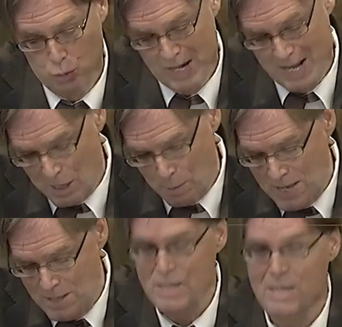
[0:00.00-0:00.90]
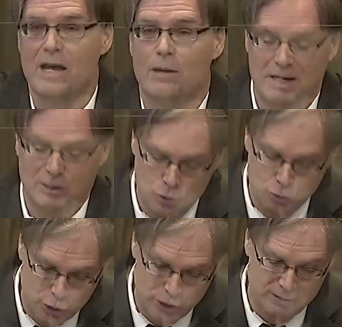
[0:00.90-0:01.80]
And the position of
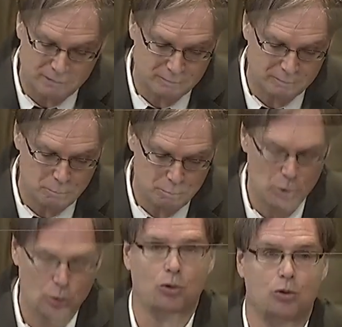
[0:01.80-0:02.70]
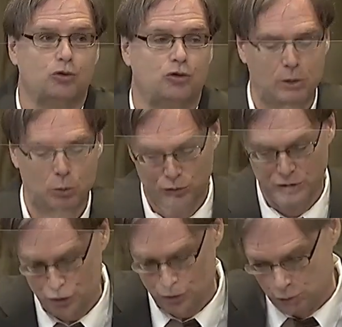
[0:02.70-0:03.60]
Armenia hasn't changed
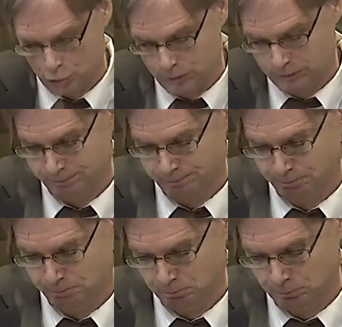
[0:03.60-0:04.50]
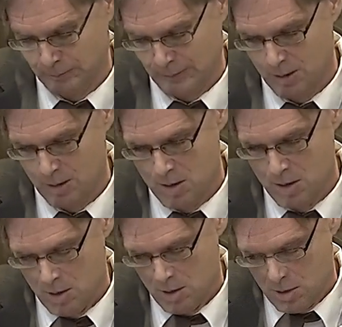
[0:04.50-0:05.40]
during these lengthy
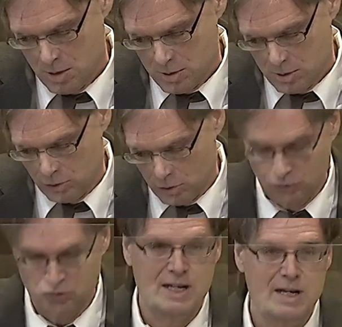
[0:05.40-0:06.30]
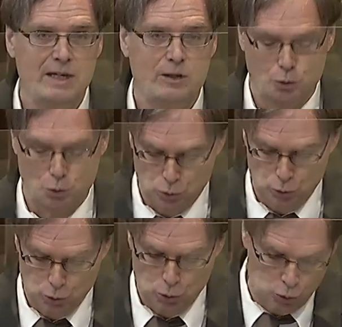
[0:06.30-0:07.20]
exchanges. In
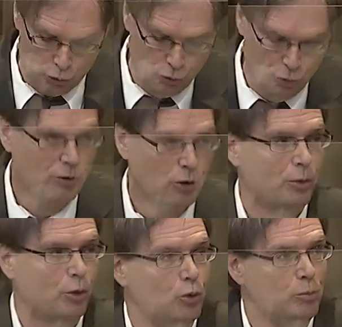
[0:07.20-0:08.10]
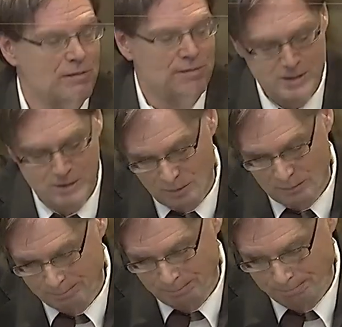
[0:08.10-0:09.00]
its letter of 11
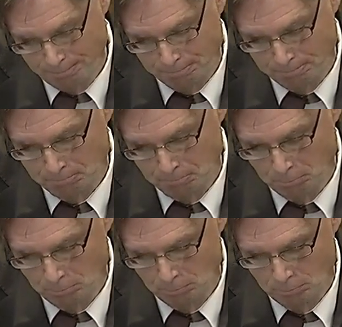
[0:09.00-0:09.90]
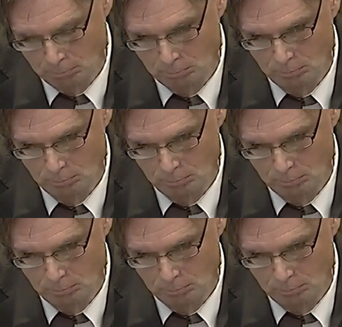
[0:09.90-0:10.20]
November 2020,